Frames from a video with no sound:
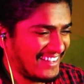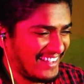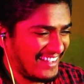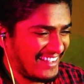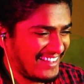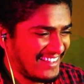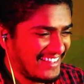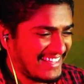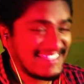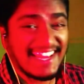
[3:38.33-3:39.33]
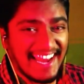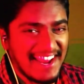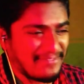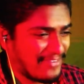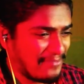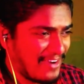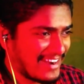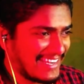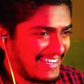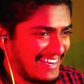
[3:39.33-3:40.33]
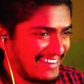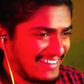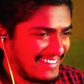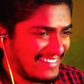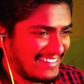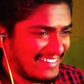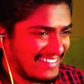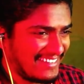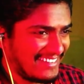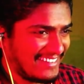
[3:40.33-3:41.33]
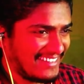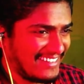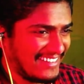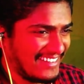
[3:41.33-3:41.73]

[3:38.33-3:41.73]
that's lot. Glenn from Walking Dead. Sure,